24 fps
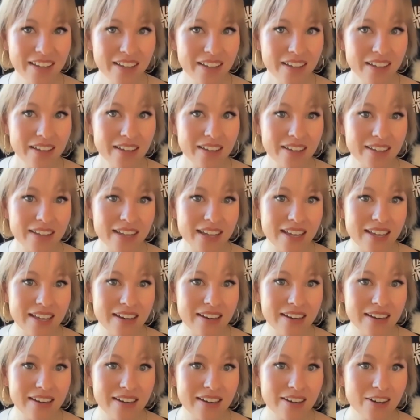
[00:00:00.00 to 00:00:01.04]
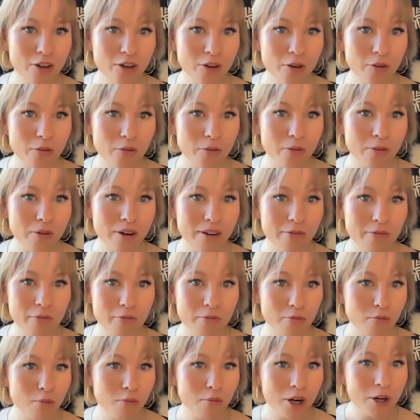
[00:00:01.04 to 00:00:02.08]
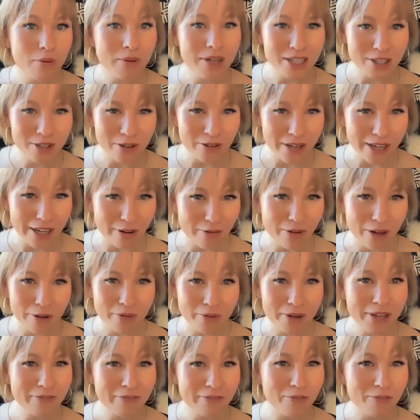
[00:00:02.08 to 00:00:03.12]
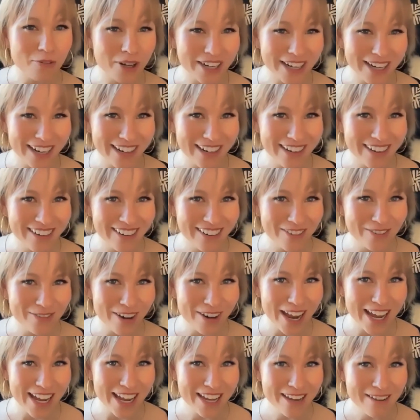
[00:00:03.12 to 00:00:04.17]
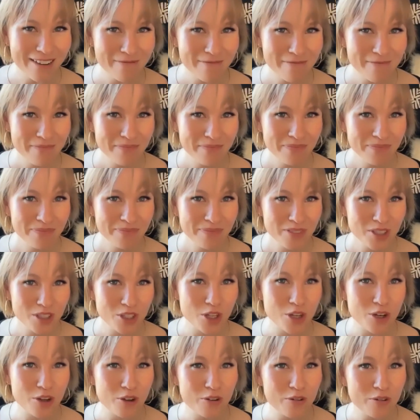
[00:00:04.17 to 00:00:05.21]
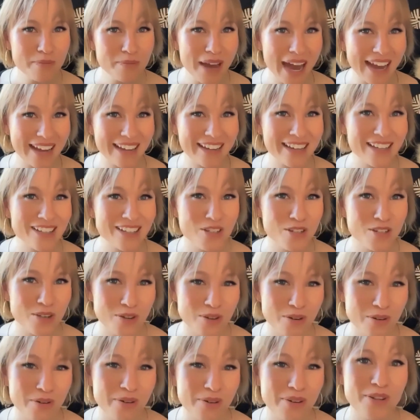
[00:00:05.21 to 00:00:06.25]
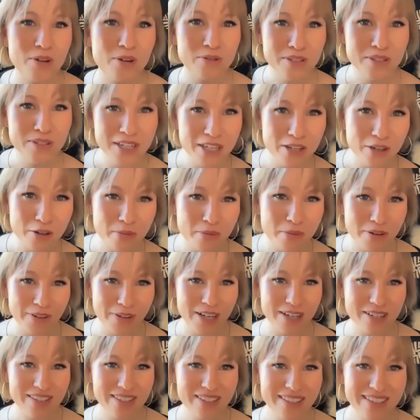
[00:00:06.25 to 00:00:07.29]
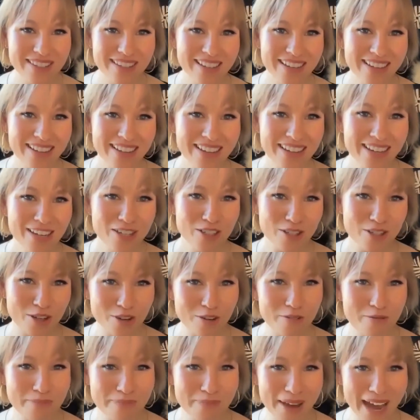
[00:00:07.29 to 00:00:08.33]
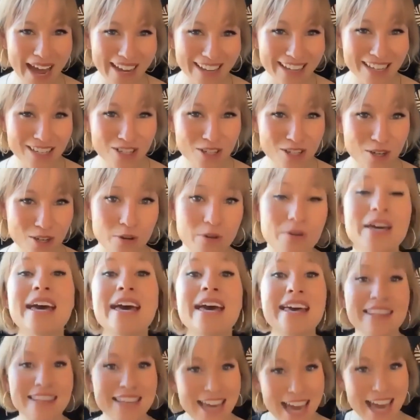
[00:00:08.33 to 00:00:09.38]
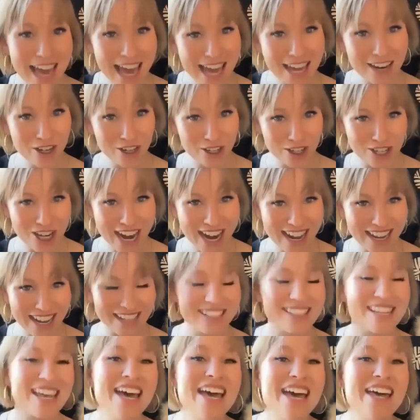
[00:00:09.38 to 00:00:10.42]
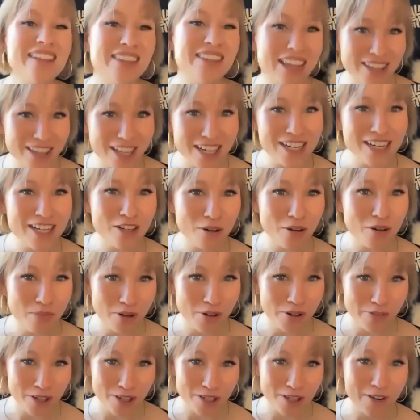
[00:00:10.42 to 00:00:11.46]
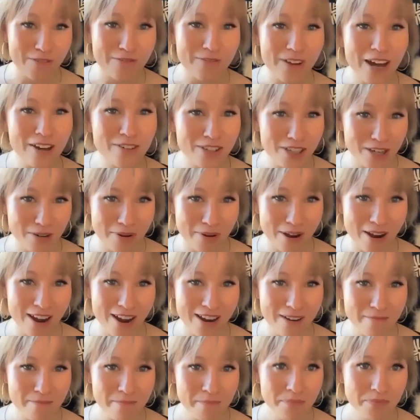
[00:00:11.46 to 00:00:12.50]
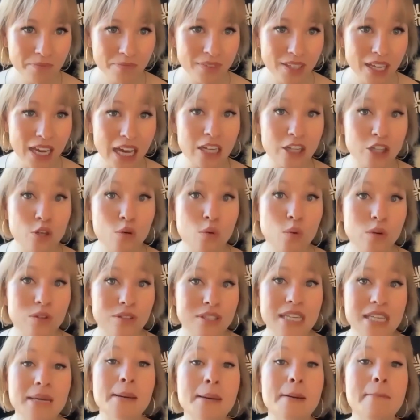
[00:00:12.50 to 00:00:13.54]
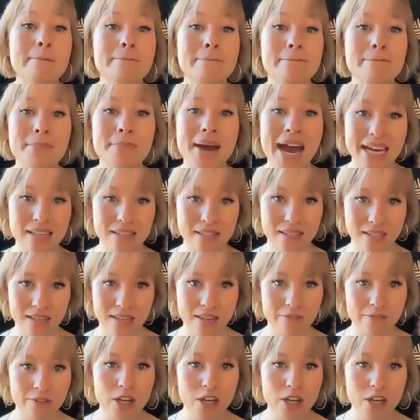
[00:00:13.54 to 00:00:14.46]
then what are we doing? What are we avoiding, right? Tune back into those needle movers. Tune back into the energetics that the needle movers are founded upon, and you will see massive